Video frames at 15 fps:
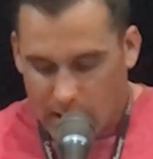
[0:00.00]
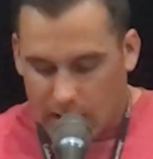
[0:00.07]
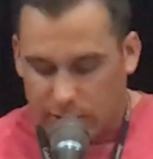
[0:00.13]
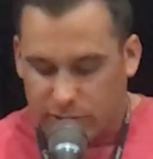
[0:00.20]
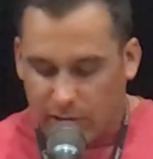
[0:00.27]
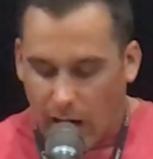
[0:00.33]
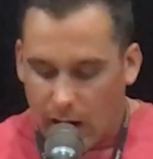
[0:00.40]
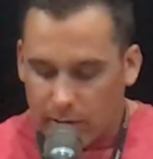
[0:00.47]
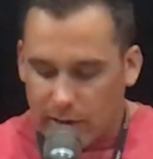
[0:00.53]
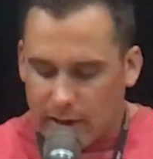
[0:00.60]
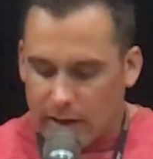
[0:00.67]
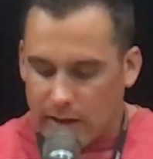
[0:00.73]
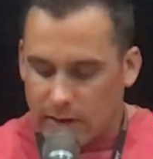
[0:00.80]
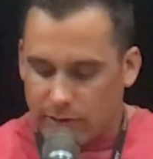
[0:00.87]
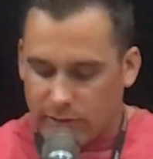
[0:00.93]
As a child, I
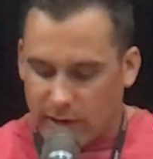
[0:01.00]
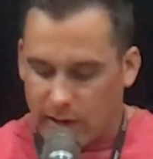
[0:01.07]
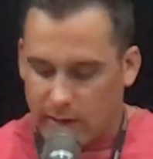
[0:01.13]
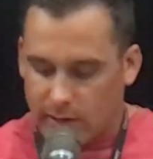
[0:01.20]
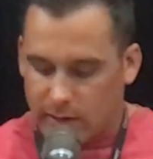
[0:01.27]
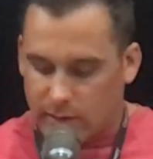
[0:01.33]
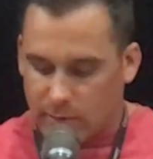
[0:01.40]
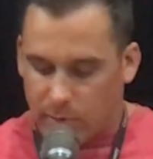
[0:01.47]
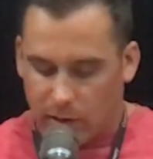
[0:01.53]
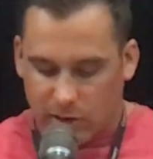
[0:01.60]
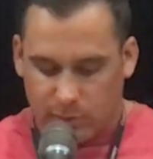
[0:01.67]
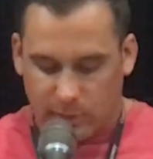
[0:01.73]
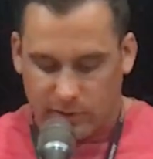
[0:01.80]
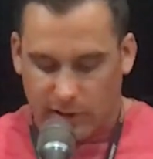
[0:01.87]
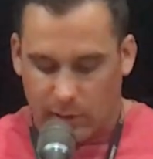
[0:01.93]
didn't understand that the
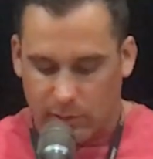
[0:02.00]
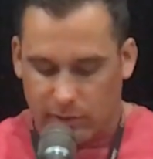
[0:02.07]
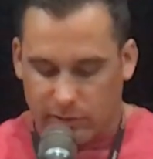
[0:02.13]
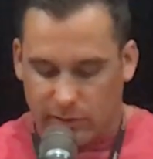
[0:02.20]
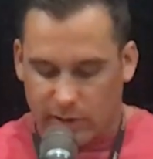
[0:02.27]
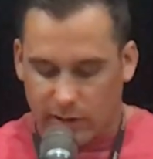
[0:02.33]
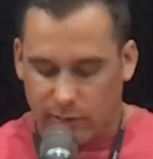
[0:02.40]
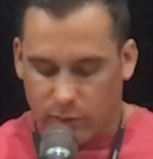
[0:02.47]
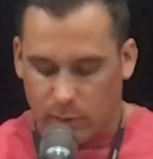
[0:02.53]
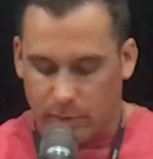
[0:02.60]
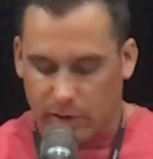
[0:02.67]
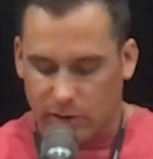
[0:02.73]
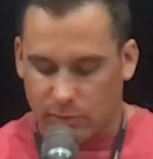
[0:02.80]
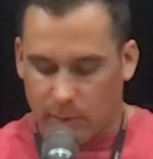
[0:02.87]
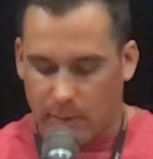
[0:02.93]
punishments I would receive were
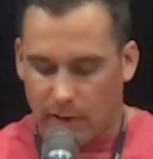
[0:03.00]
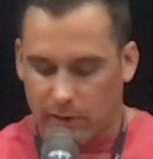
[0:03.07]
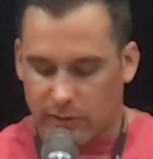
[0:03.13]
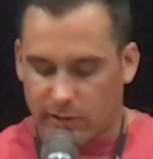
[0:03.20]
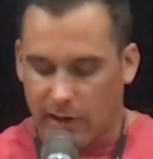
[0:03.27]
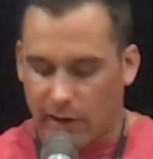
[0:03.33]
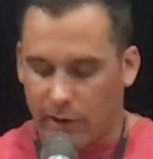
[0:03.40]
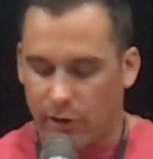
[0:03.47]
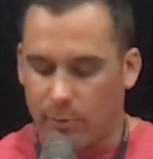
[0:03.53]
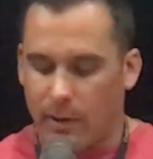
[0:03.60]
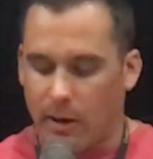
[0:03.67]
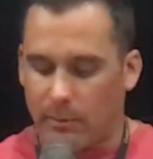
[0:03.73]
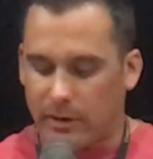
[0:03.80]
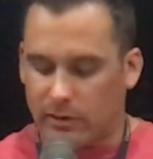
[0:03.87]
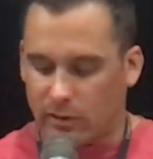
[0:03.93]
because my parents cared
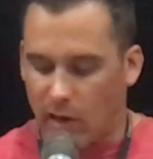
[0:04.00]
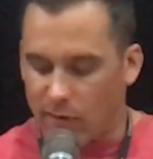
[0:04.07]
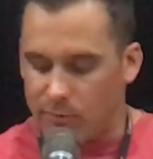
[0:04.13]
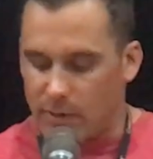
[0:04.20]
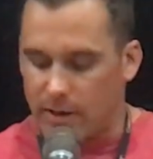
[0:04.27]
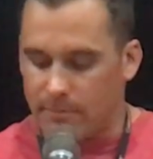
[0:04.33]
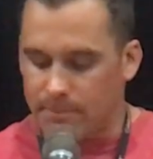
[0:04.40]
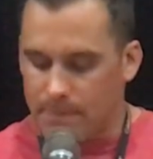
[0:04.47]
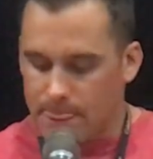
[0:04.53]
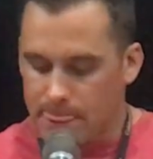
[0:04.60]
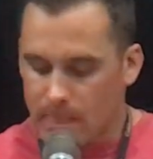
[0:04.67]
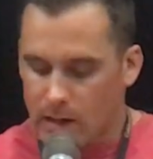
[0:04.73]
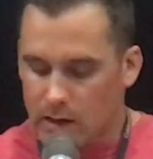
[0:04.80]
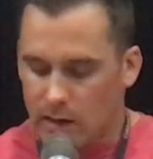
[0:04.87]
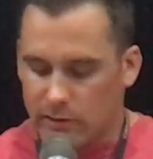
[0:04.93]
about me and loved me.
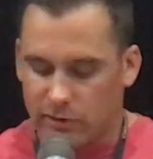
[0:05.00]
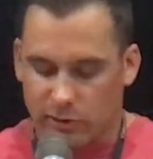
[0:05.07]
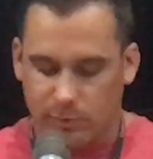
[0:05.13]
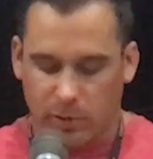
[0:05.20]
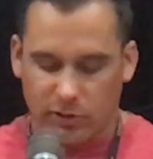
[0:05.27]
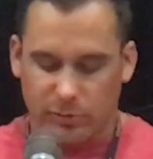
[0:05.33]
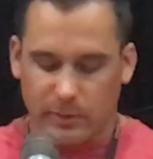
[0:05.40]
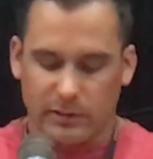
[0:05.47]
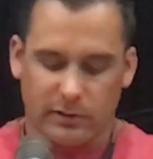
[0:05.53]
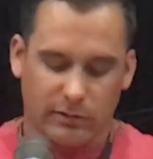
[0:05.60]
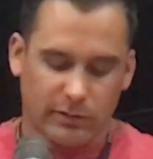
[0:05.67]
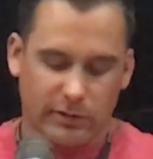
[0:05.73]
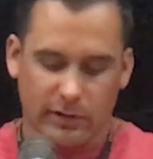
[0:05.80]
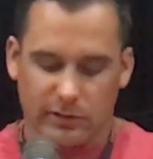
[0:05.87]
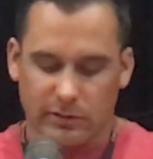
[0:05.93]
It just pushed me to
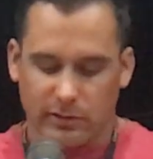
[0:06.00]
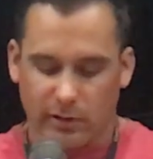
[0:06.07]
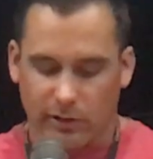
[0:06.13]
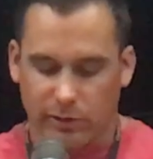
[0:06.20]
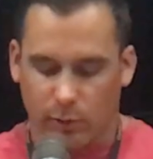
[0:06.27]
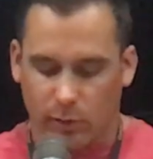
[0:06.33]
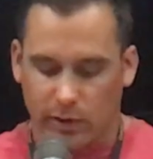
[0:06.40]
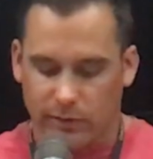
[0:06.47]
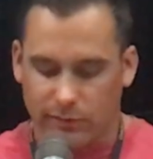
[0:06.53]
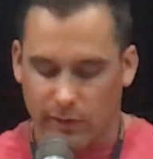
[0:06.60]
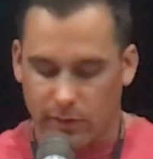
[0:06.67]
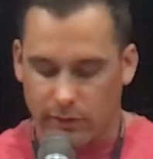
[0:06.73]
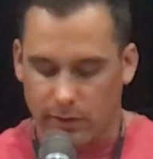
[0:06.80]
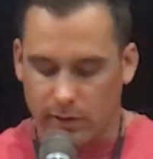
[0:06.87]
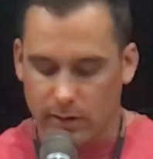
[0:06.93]
resist authority
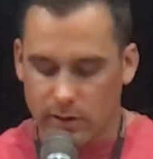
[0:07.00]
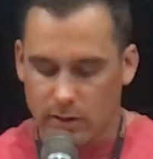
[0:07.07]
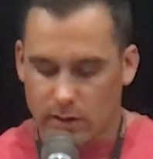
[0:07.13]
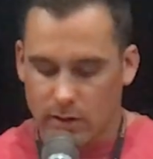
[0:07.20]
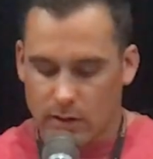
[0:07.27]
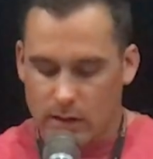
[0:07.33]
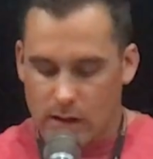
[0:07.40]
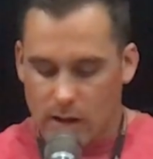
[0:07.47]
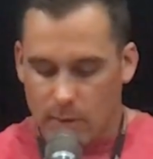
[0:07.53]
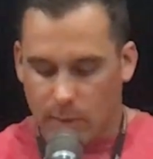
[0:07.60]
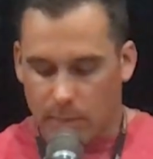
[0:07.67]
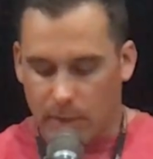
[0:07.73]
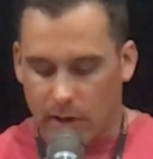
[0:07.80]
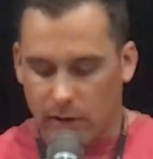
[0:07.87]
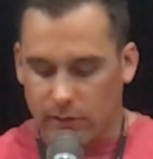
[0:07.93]
further. My
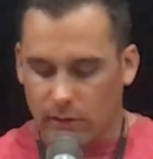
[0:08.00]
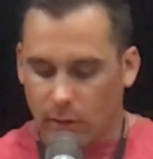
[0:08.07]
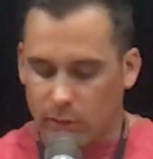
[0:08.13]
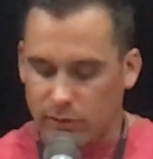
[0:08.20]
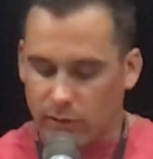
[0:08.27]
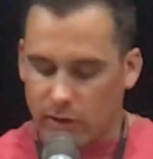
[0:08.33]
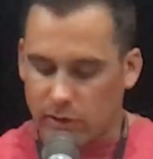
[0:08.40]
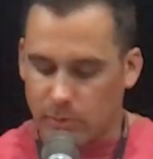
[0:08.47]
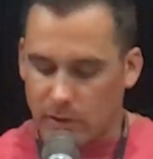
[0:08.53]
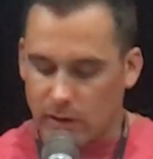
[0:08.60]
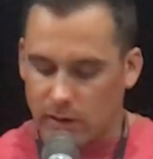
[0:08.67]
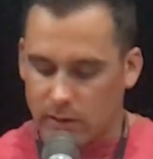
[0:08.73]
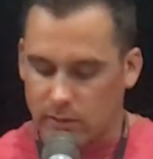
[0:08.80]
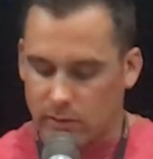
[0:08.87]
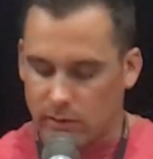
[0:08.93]
parents always raised
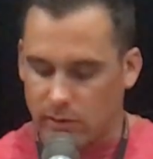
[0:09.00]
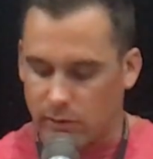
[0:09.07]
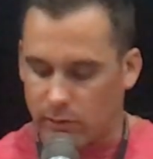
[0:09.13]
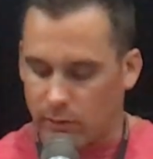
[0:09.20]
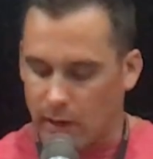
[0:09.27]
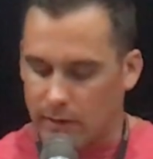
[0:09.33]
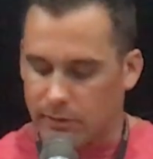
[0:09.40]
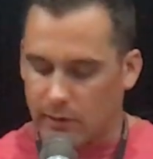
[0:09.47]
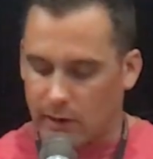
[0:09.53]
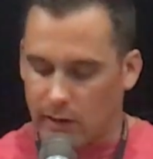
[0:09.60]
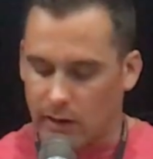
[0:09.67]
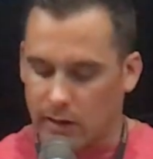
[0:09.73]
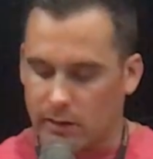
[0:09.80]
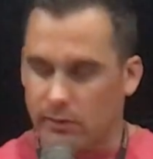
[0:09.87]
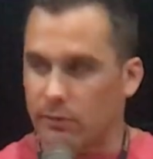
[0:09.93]
me to do the right
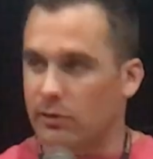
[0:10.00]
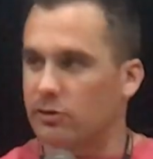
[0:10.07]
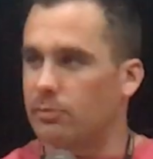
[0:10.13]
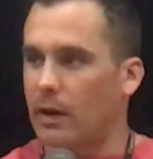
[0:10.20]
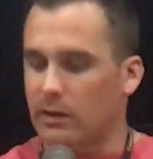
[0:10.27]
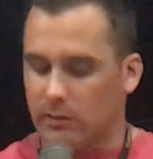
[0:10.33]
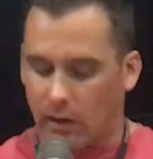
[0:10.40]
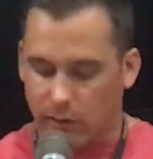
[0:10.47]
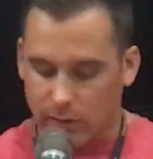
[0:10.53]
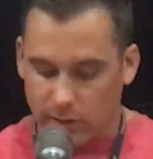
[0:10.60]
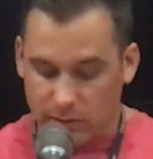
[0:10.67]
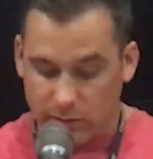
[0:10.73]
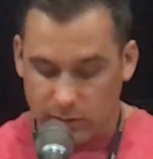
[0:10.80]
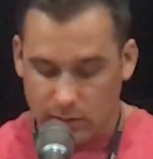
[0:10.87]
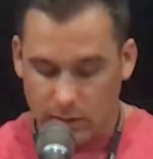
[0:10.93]
thing and to respect
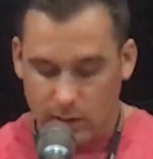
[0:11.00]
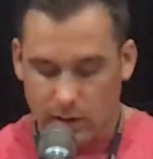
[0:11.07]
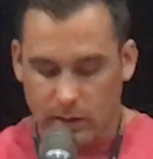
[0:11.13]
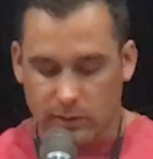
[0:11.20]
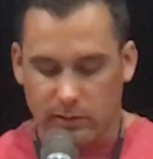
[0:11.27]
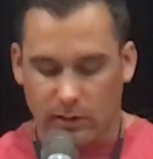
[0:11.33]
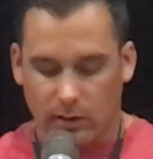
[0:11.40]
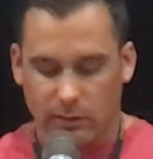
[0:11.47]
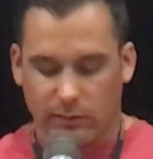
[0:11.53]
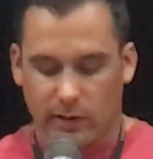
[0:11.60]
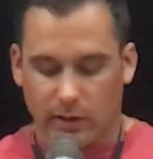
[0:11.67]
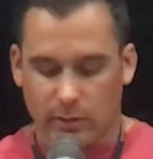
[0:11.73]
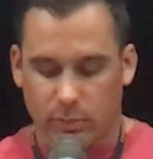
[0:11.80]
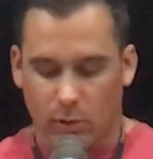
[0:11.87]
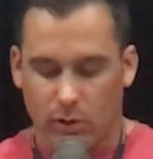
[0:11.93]
others, instilling
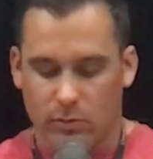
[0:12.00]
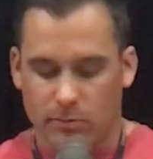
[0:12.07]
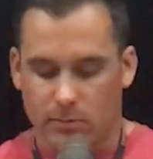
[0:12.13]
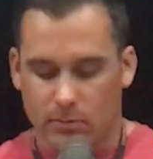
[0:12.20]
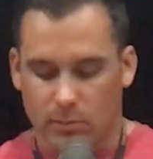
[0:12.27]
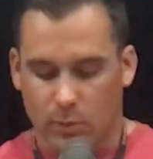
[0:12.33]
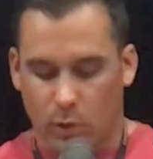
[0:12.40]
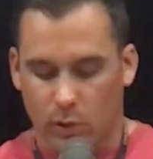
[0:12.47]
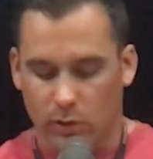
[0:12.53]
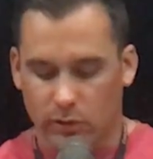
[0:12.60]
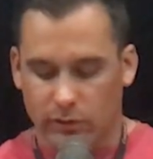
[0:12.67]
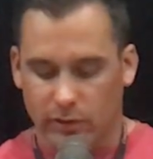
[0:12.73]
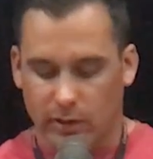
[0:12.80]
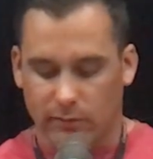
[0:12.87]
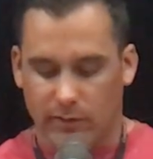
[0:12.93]
very important
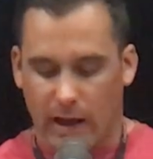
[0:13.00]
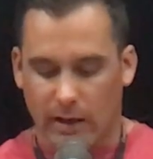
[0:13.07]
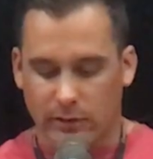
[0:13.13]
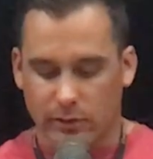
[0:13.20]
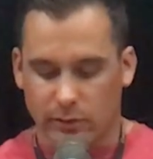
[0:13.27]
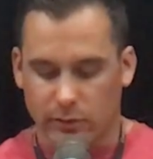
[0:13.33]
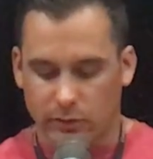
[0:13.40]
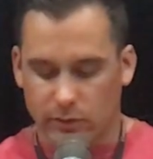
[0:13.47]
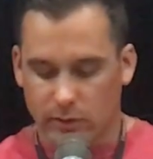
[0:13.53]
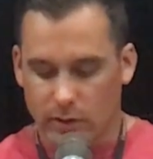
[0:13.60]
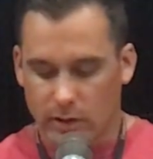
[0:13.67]
morals and values,